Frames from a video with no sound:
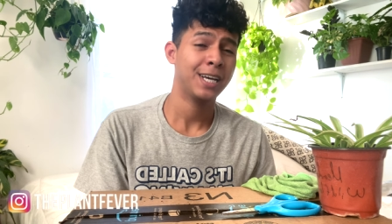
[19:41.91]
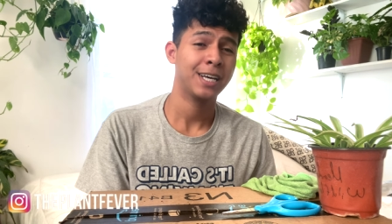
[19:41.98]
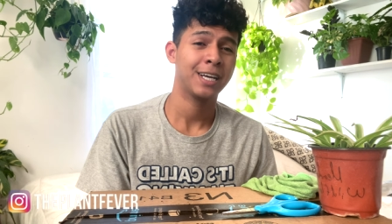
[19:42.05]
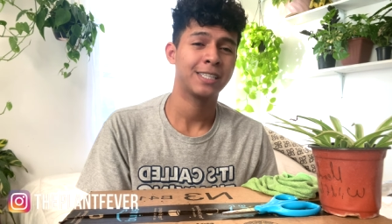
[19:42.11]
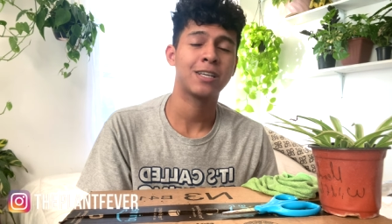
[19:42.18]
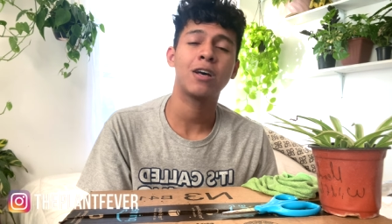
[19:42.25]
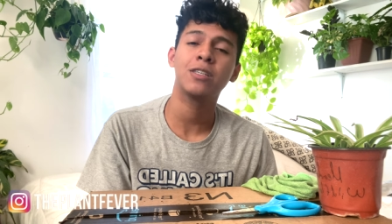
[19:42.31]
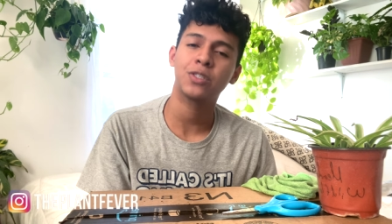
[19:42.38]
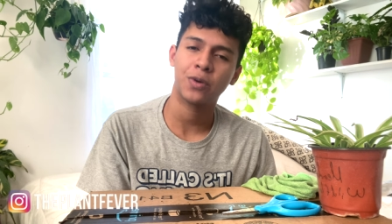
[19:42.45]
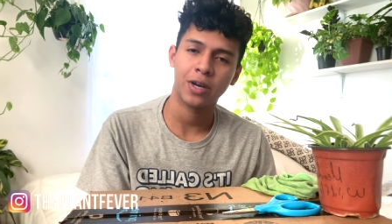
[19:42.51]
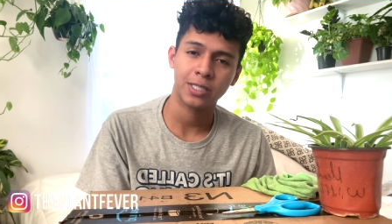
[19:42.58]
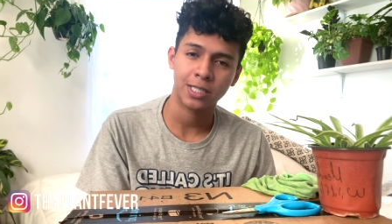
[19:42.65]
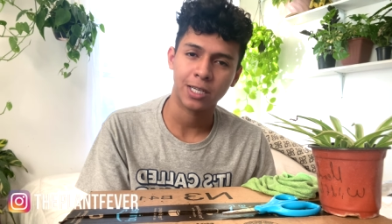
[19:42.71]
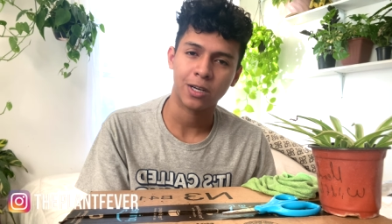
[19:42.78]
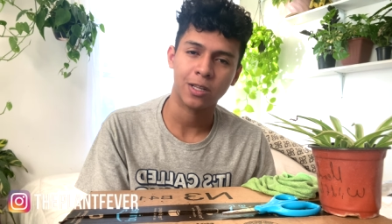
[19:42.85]
sounds
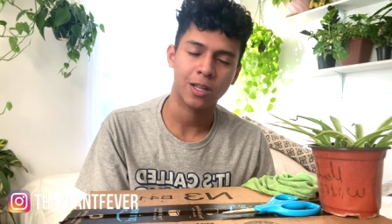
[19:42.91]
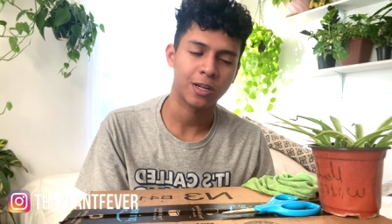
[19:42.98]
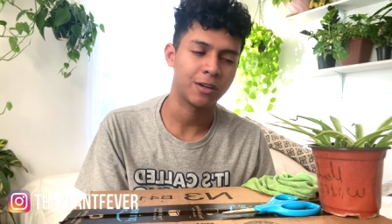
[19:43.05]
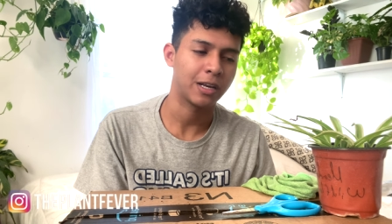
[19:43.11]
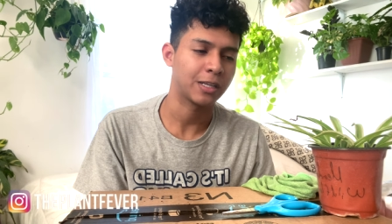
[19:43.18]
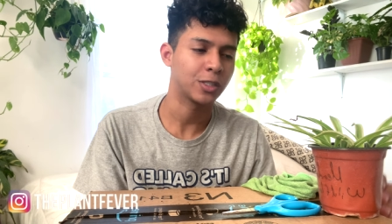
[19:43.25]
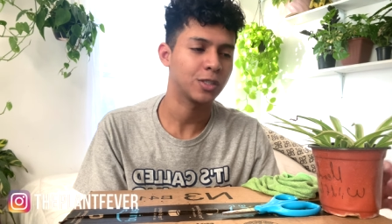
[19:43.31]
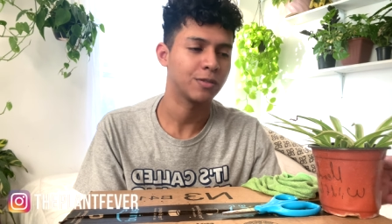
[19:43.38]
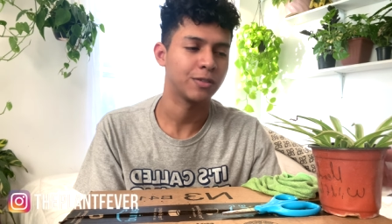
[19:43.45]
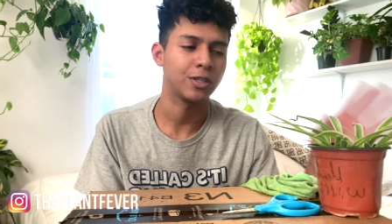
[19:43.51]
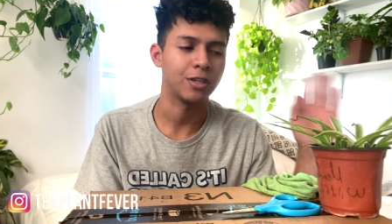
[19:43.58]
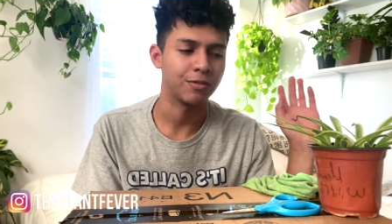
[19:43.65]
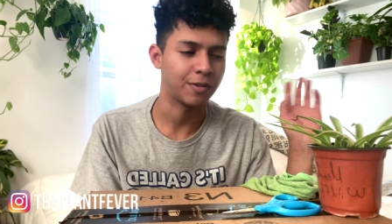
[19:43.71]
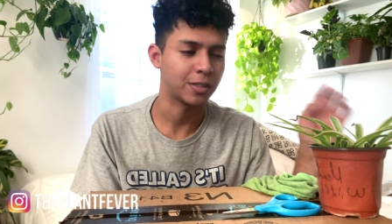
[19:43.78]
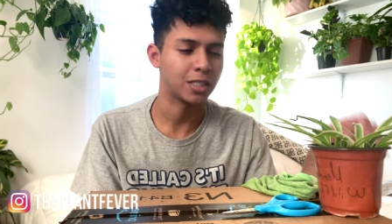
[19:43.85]
crazy, like a lot of like, you
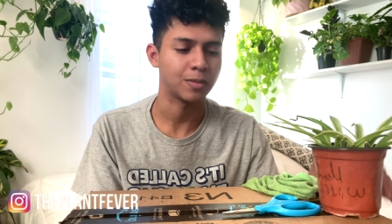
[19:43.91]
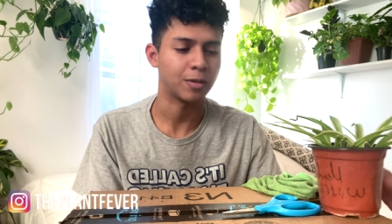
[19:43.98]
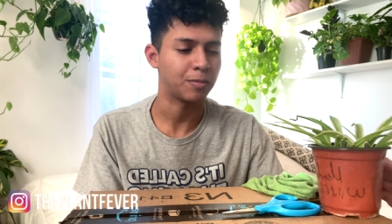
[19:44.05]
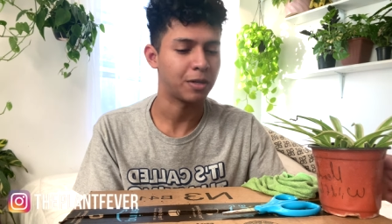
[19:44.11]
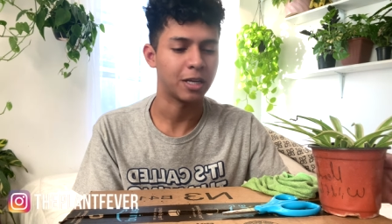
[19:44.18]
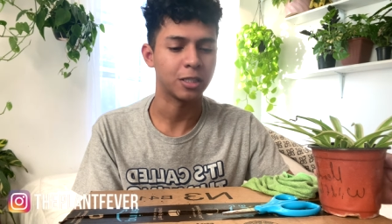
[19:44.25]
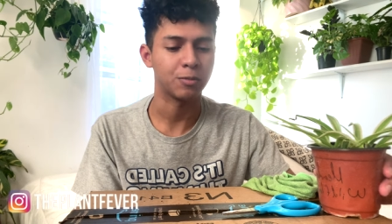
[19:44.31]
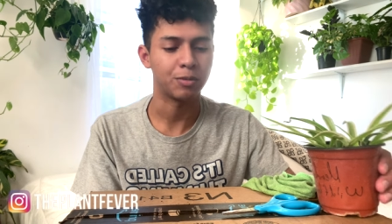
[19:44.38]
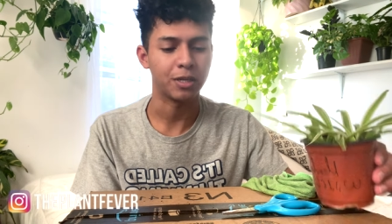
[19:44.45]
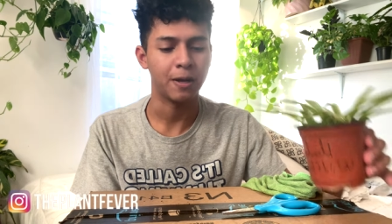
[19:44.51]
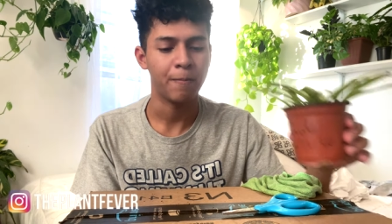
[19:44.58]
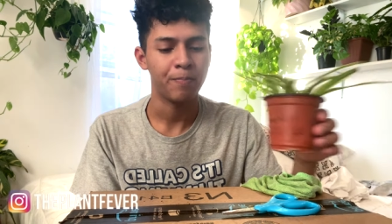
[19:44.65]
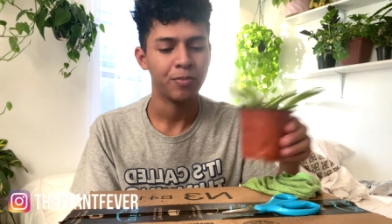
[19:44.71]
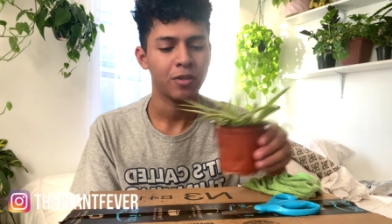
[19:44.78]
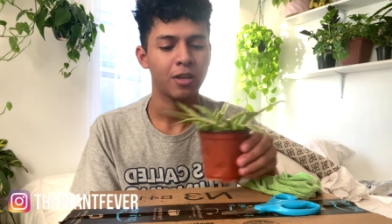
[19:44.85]
know, vegetable plants, but
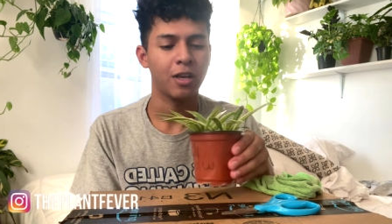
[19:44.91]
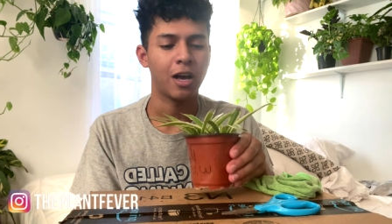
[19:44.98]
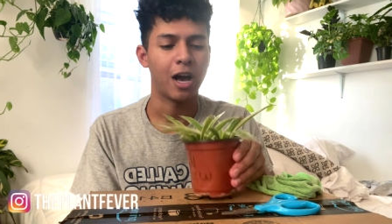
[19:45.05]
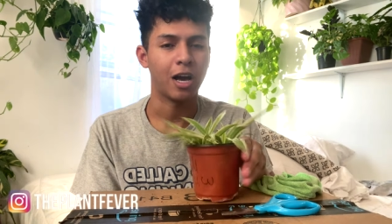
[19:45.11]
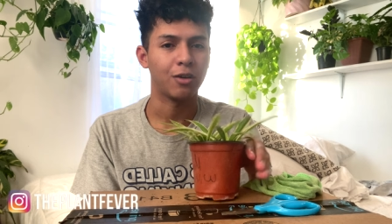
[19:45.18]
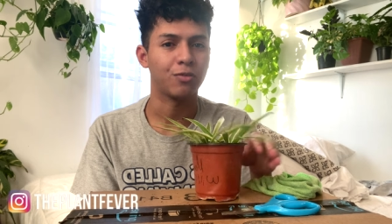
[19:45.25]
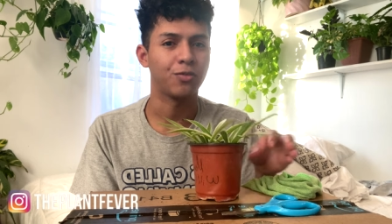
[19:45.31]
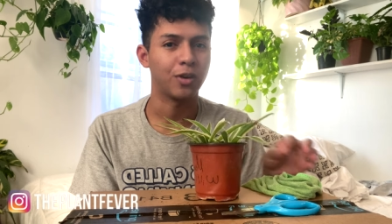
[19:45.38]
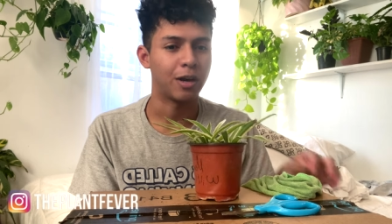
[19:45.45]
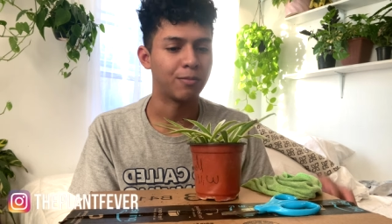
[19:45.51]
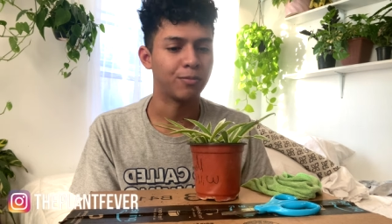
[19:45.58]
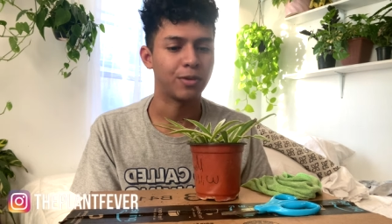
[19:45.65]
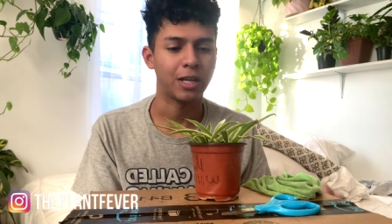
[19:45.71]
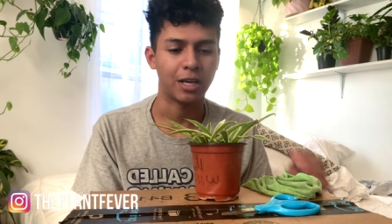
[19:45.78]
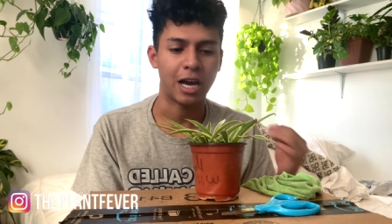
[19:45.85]
I've,
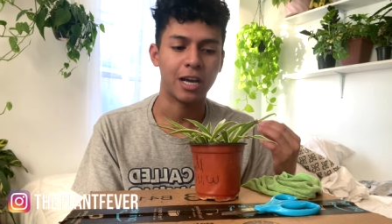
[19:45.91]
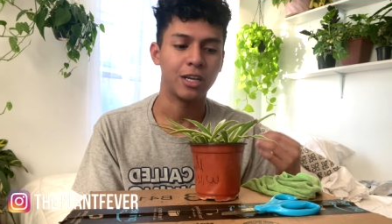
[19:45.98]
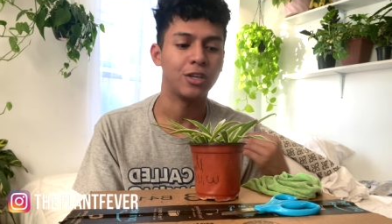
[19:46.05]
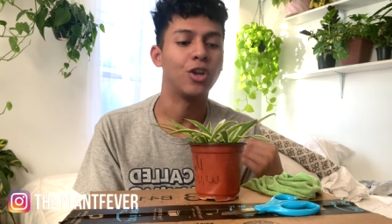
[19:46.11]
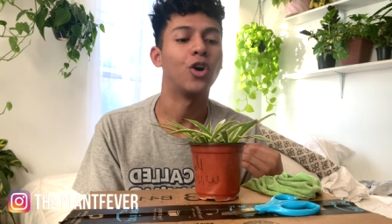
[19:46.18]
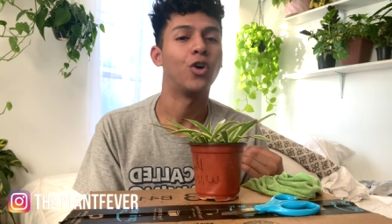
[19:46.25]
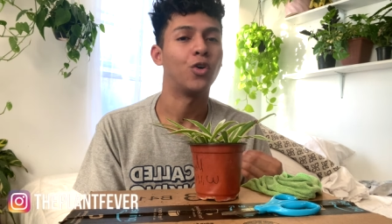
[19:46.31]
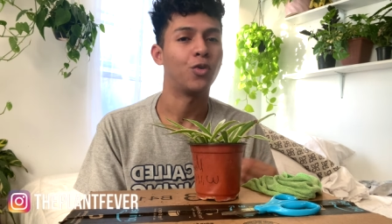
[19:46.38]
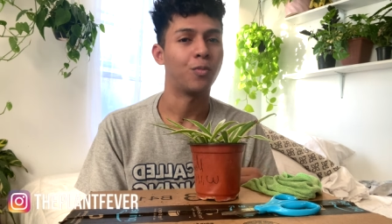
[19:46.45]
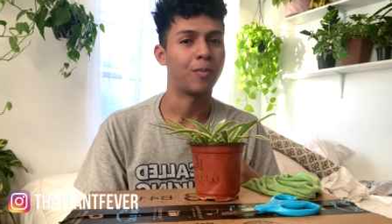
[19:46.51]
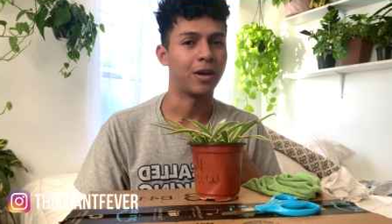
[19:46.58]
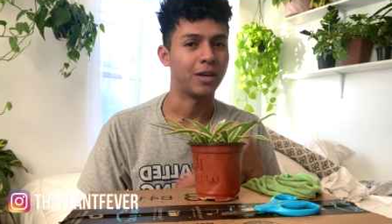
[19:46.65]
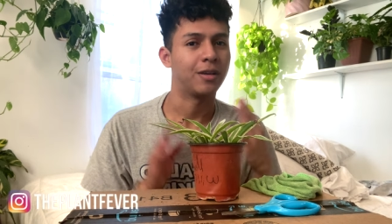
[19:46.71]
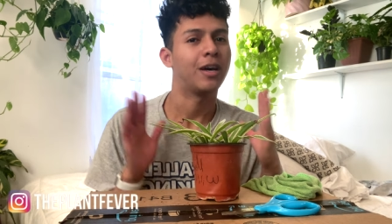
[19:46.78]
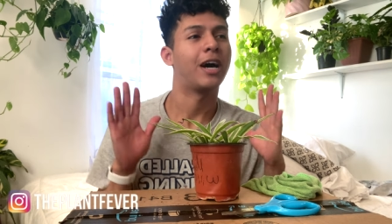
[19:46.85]
I'm like, I know
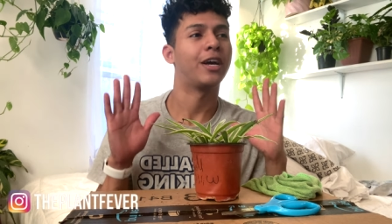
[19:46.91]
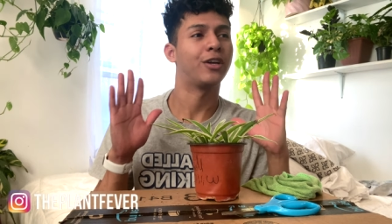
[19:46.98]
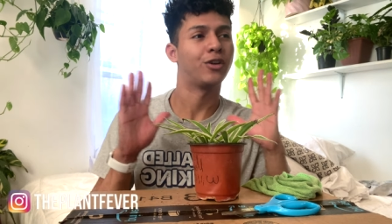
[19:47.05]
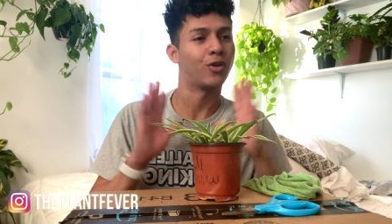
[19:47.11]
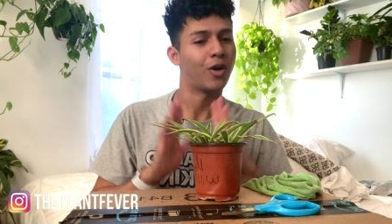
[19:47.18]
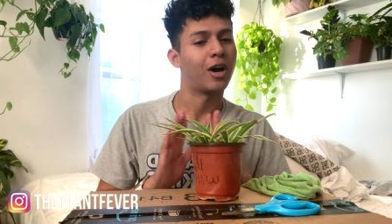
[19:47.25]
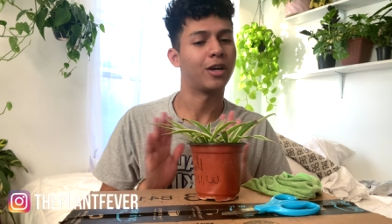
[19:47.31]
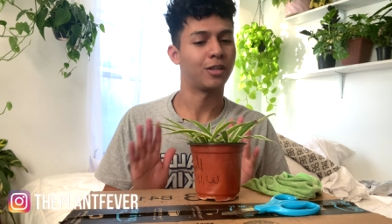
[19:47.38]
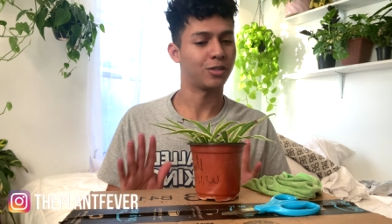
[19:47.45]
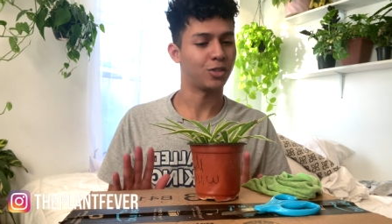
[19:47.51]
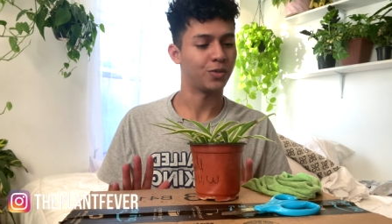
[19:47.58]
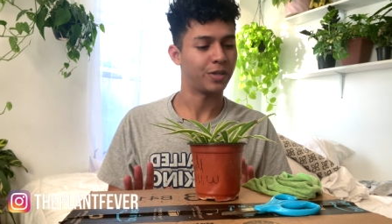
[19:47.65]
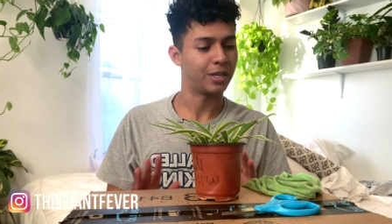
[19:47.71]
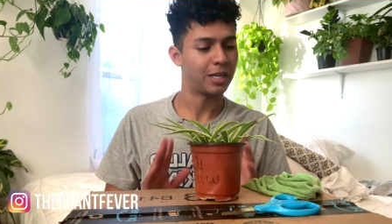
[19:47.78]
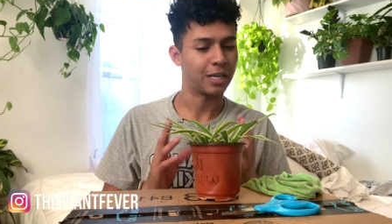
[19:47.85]
my, I know how to do it.